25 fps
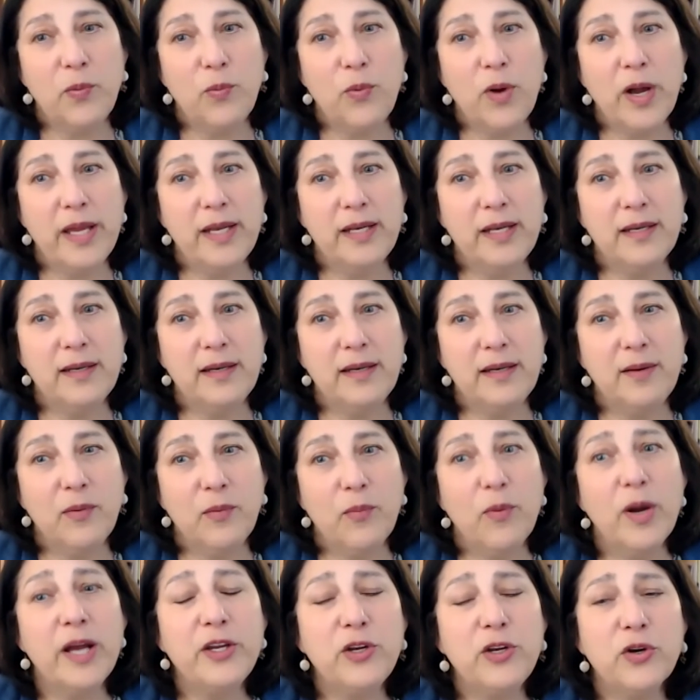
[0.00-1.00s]

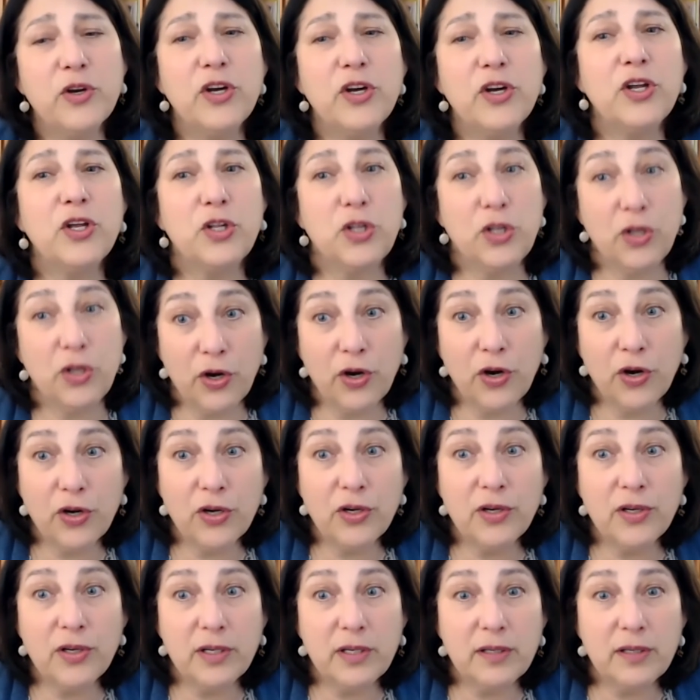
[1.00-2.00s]
what you're going to
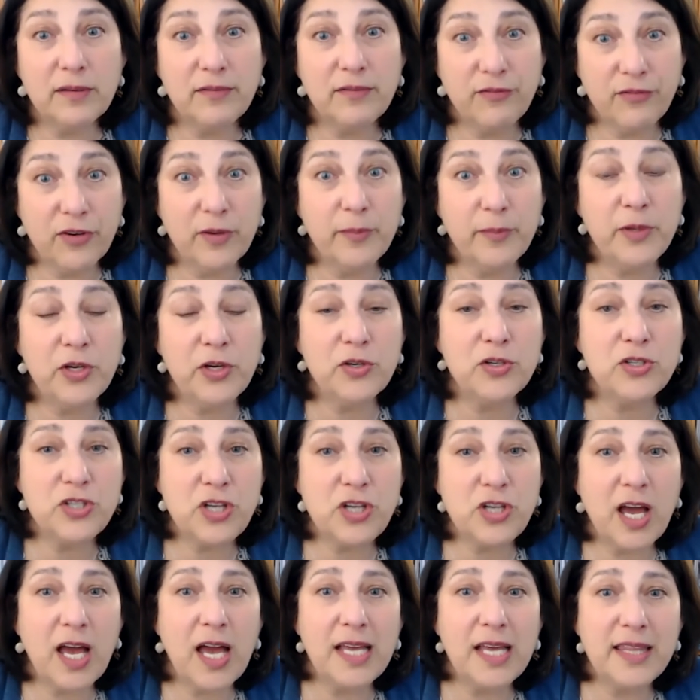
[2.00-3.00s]
learn from your job.